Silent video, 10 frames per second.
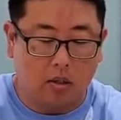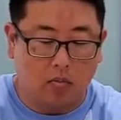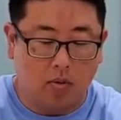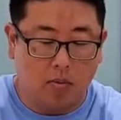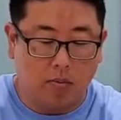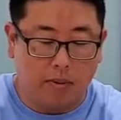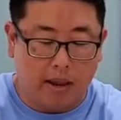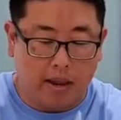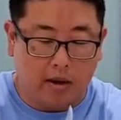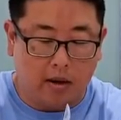rubber
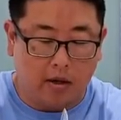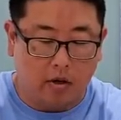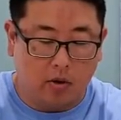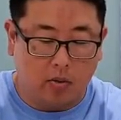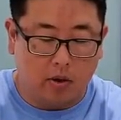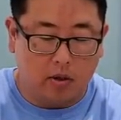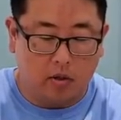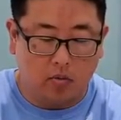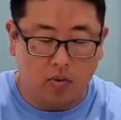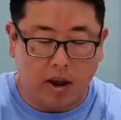band, and you're going
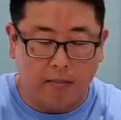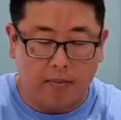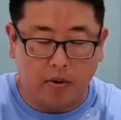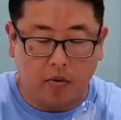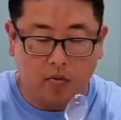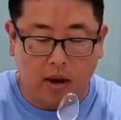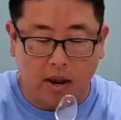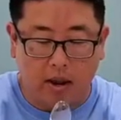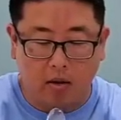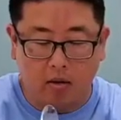to wrap it
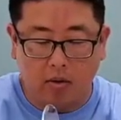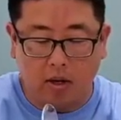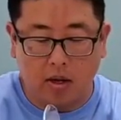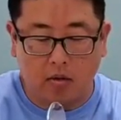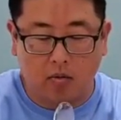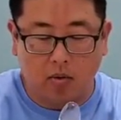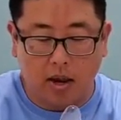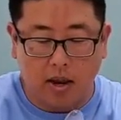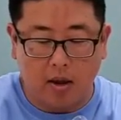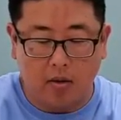around and
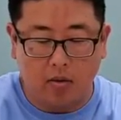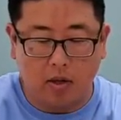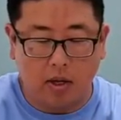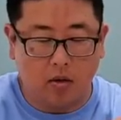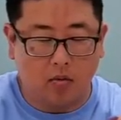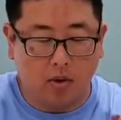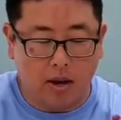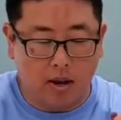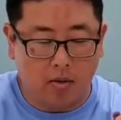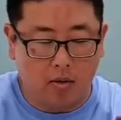around and
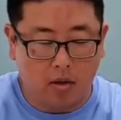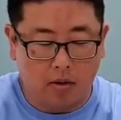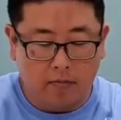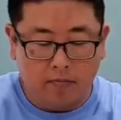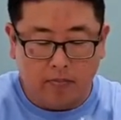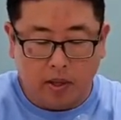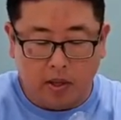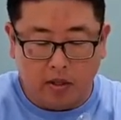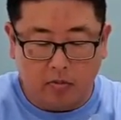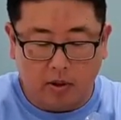around.
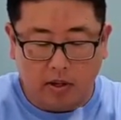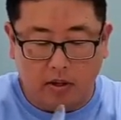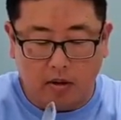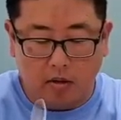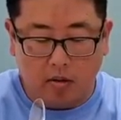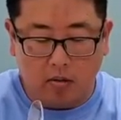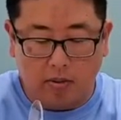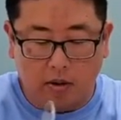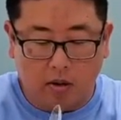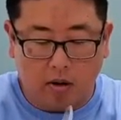And this might get a little
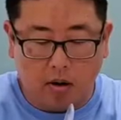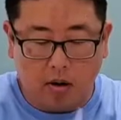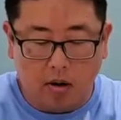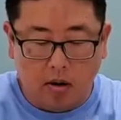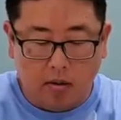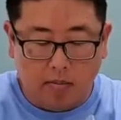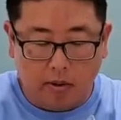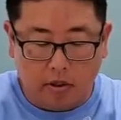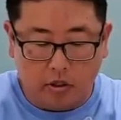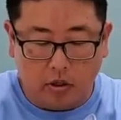bit hard,
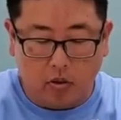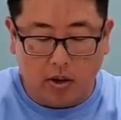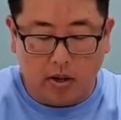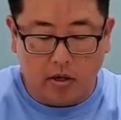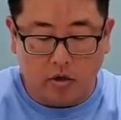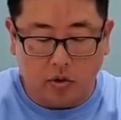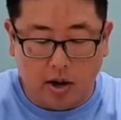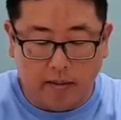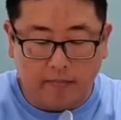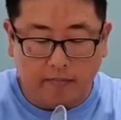but just go ahead and
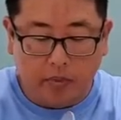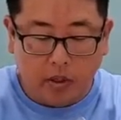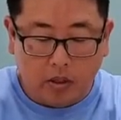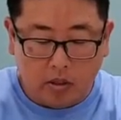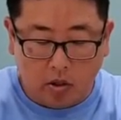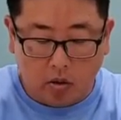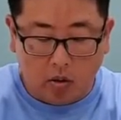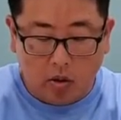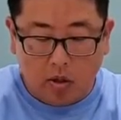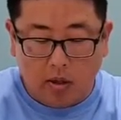try. So
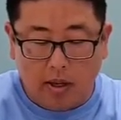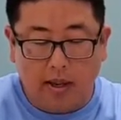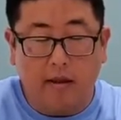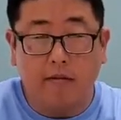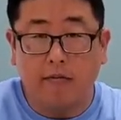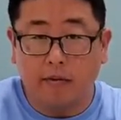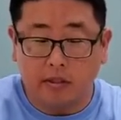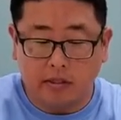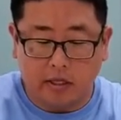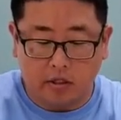if
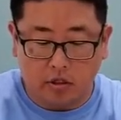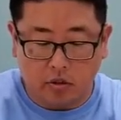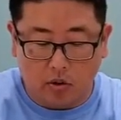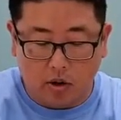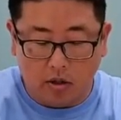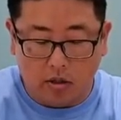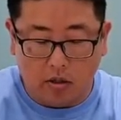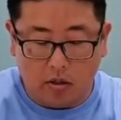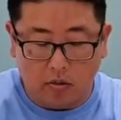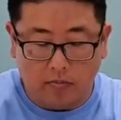this gets too hard to
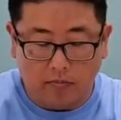do,